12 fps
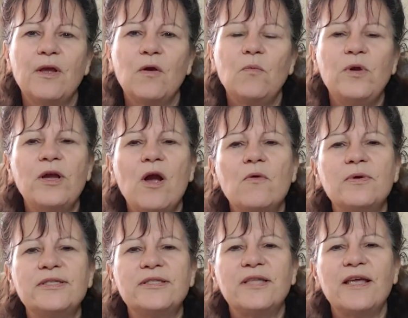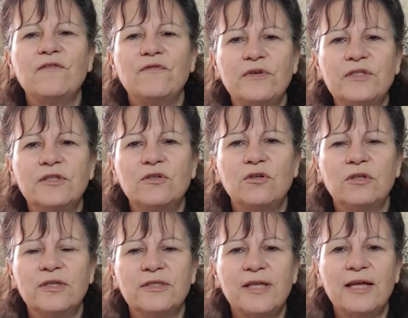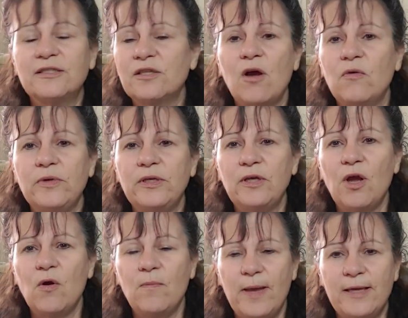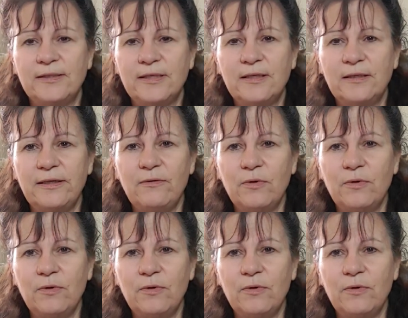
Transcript: we always think physical because that's all we know, basically.